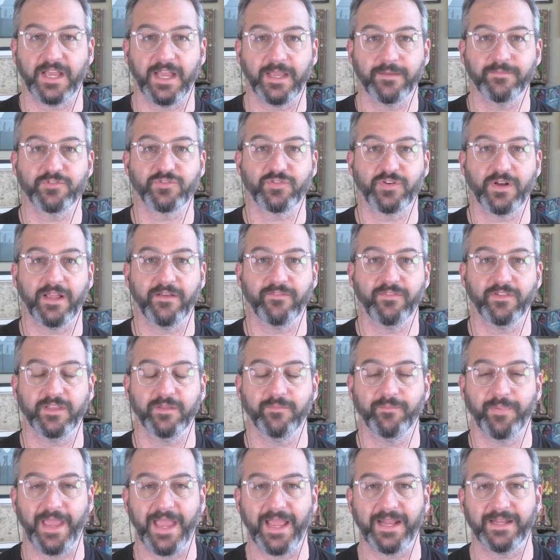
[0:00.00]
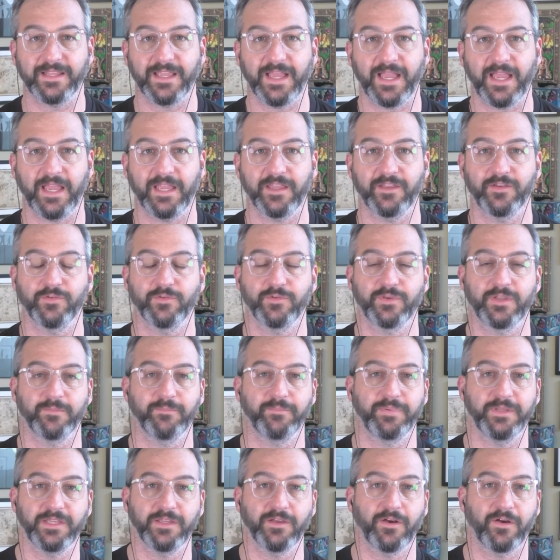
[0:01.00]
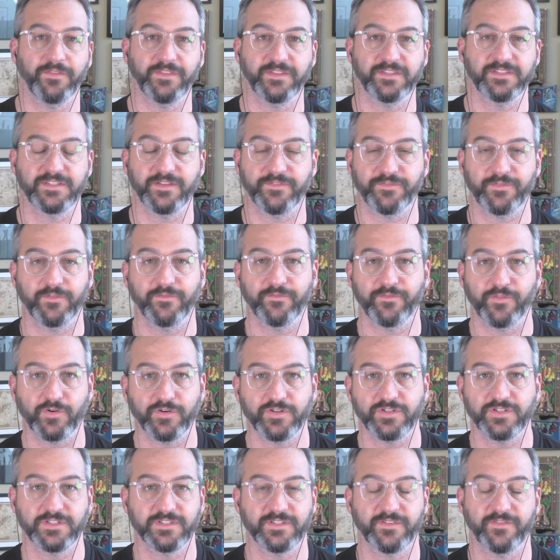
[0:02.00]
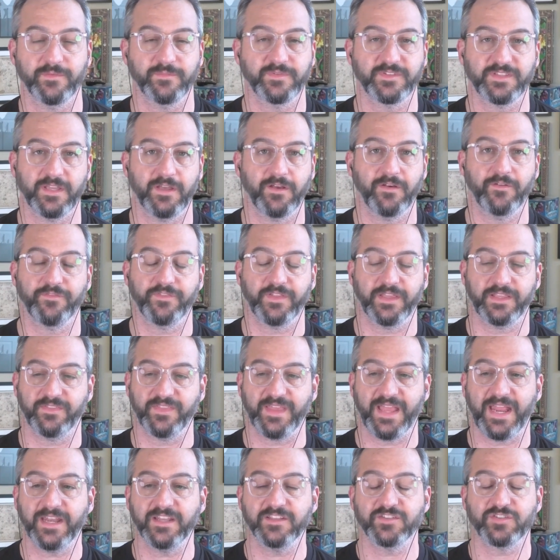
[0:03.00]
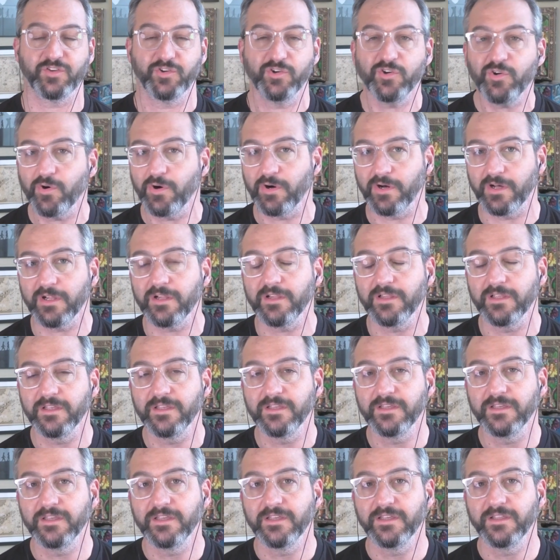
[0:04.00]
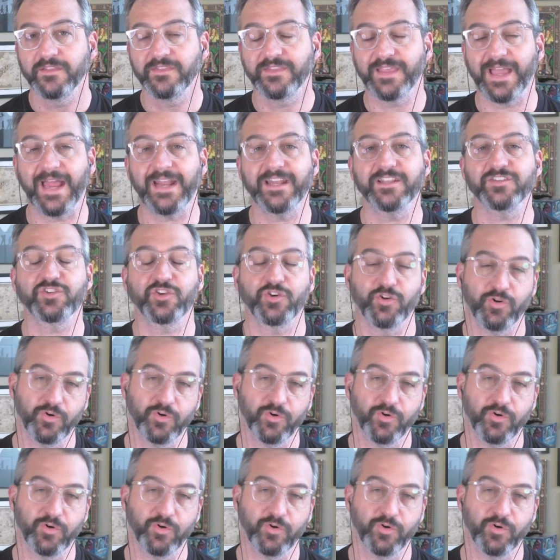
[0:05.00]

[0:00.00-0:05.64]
time traveling bad guy who can be all these different versions of himself, like, that is cool. That is